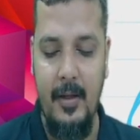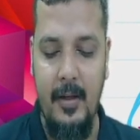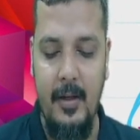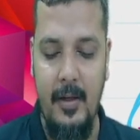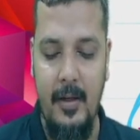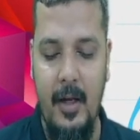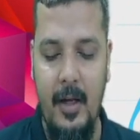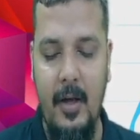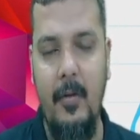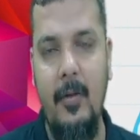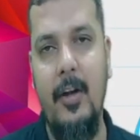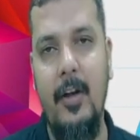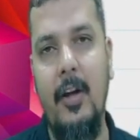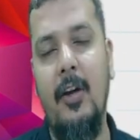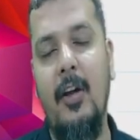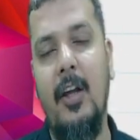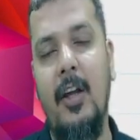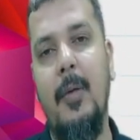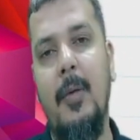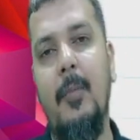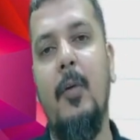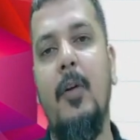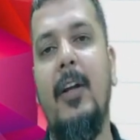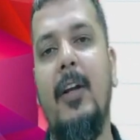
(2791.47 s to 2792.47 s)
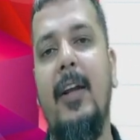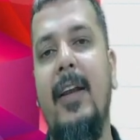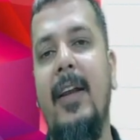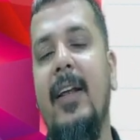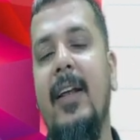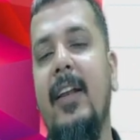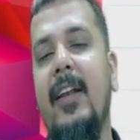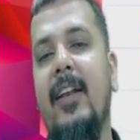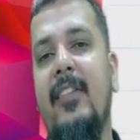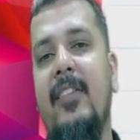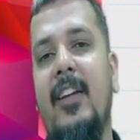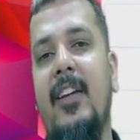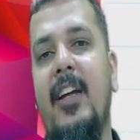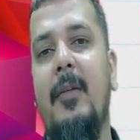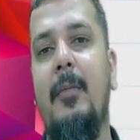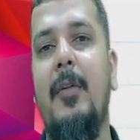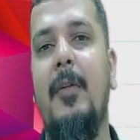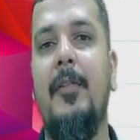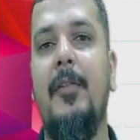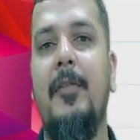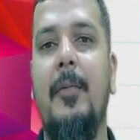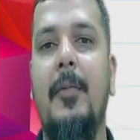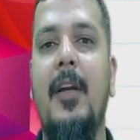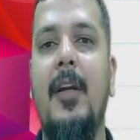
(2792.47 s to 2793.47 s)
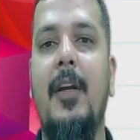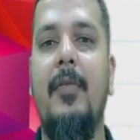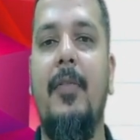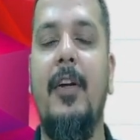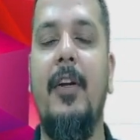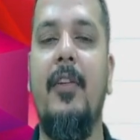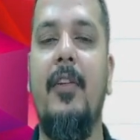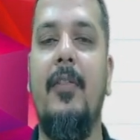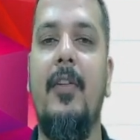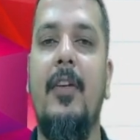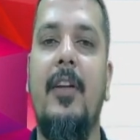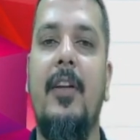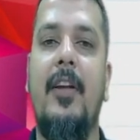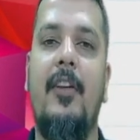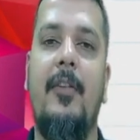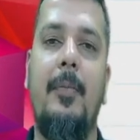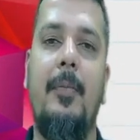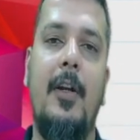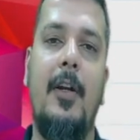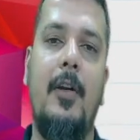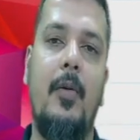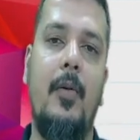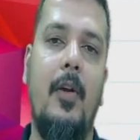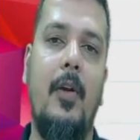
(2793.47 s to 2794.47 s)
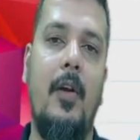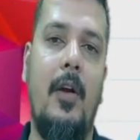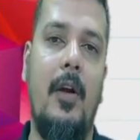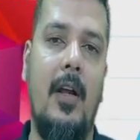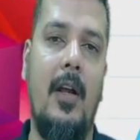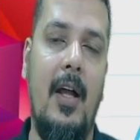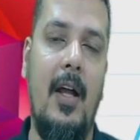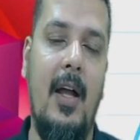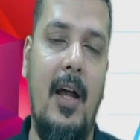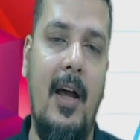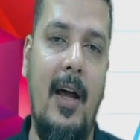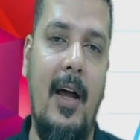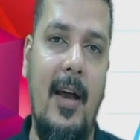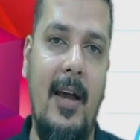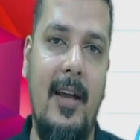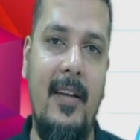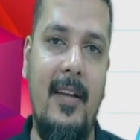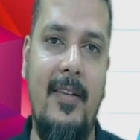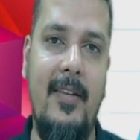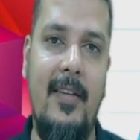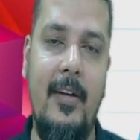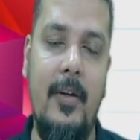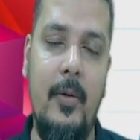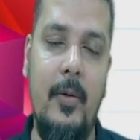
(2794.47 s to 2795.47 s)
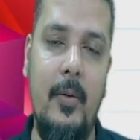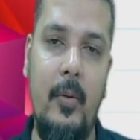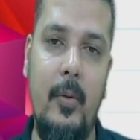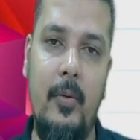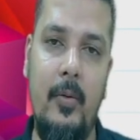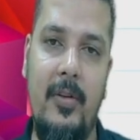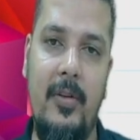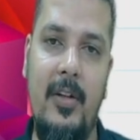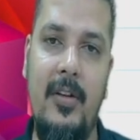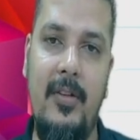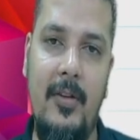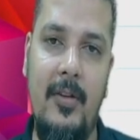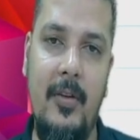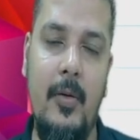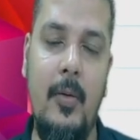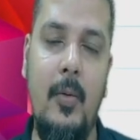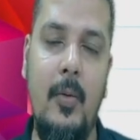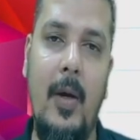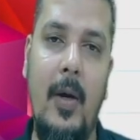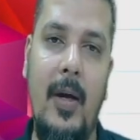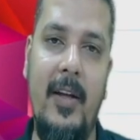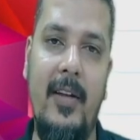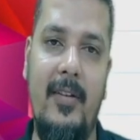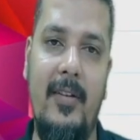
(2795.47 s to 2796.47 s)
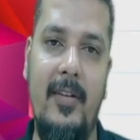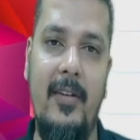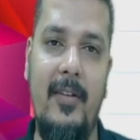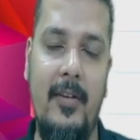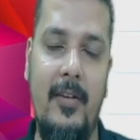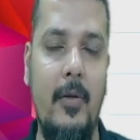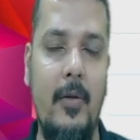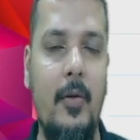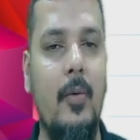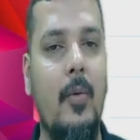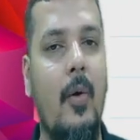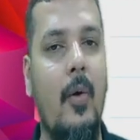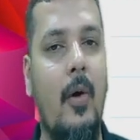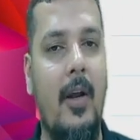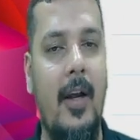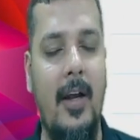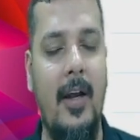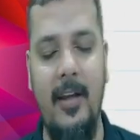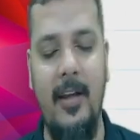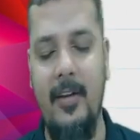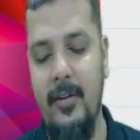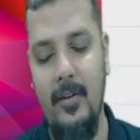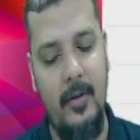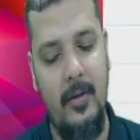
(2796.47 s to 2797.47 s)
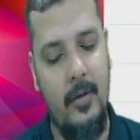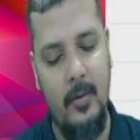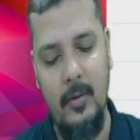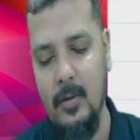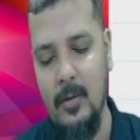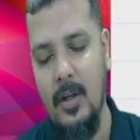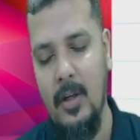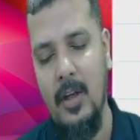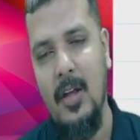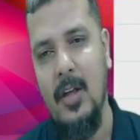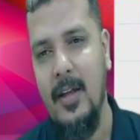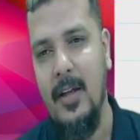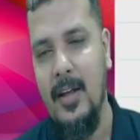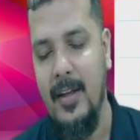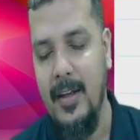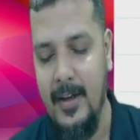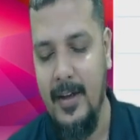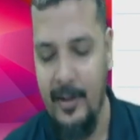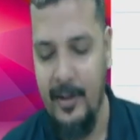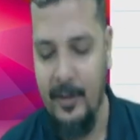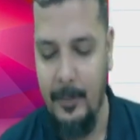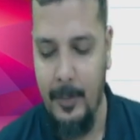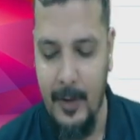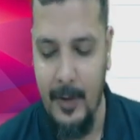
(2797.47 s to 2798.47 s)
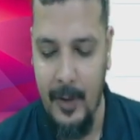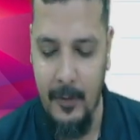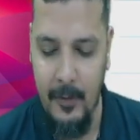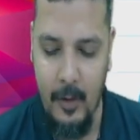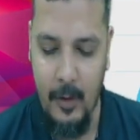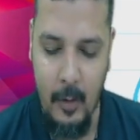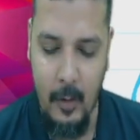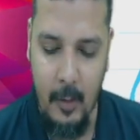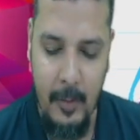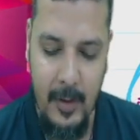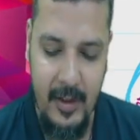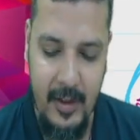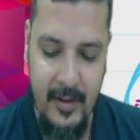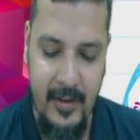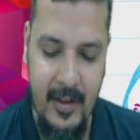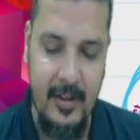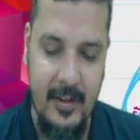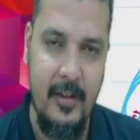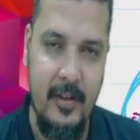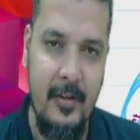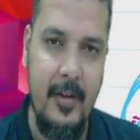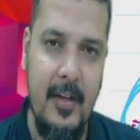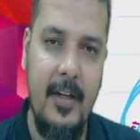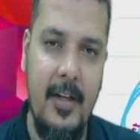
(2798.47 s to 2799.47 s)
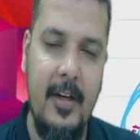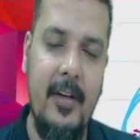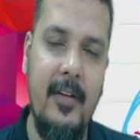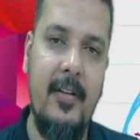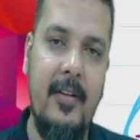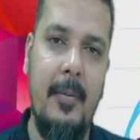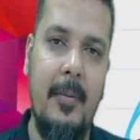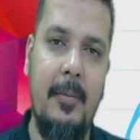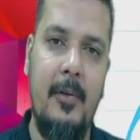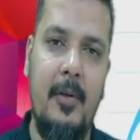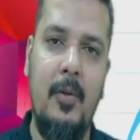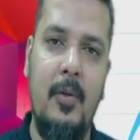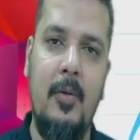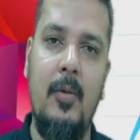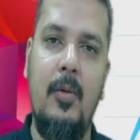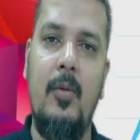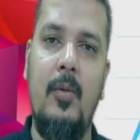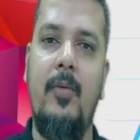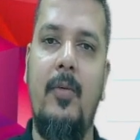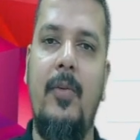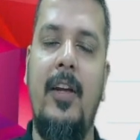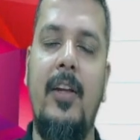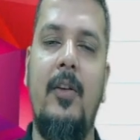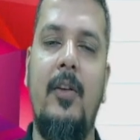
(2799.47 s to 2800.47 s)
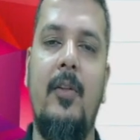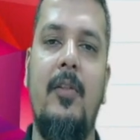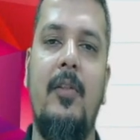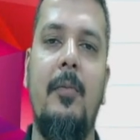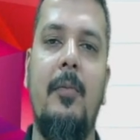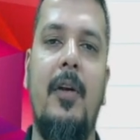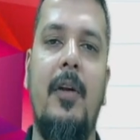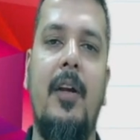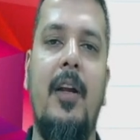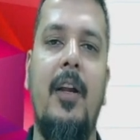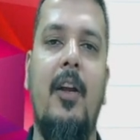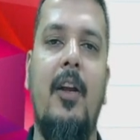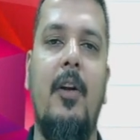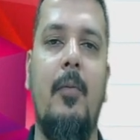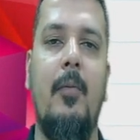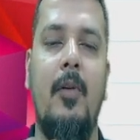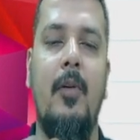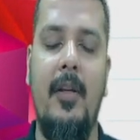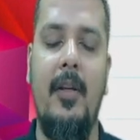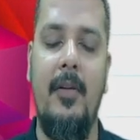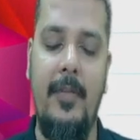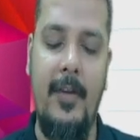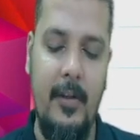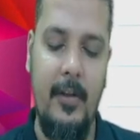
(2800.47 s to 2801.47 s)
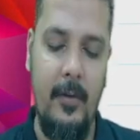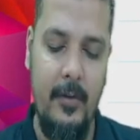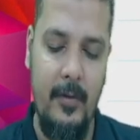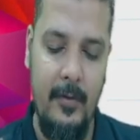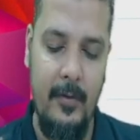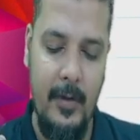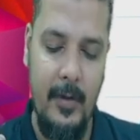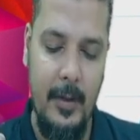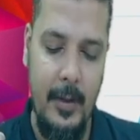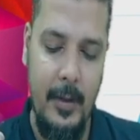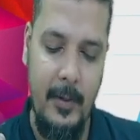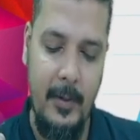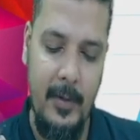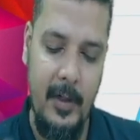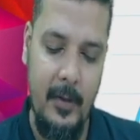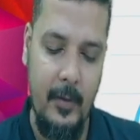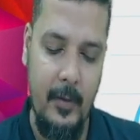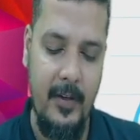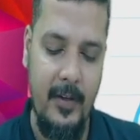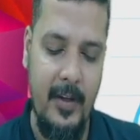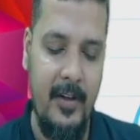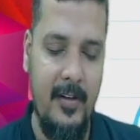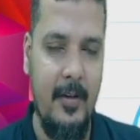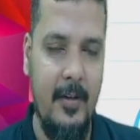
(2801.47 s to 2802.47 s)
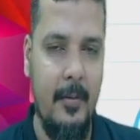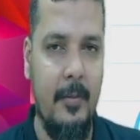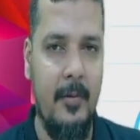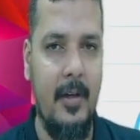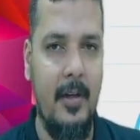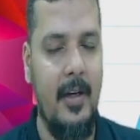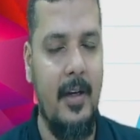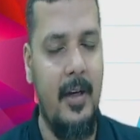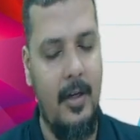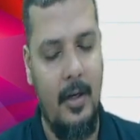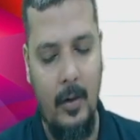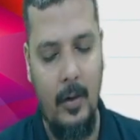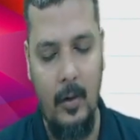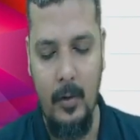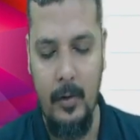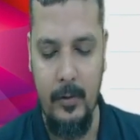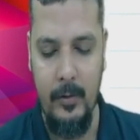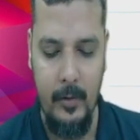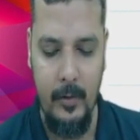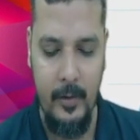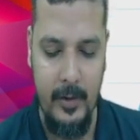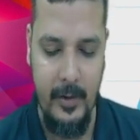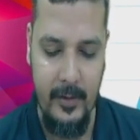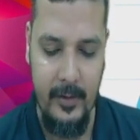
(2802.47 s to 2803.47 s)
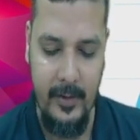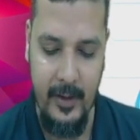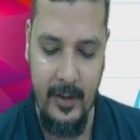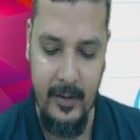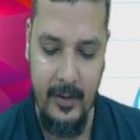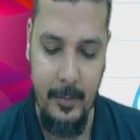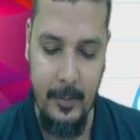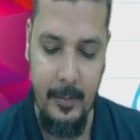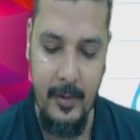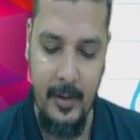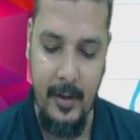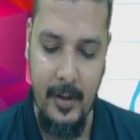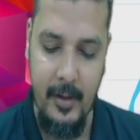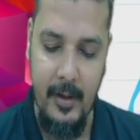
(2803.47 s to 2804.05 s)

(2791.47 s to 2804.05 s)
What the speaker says: Now when you're talking about clinical establishment, if it is with respect to your ICU, CCU, ICCU or NICU, irrespective of the room rent charges, whether it is up to 5,000 per day or more than 5,000 per day, it was exempt earlier, now also it is exempt.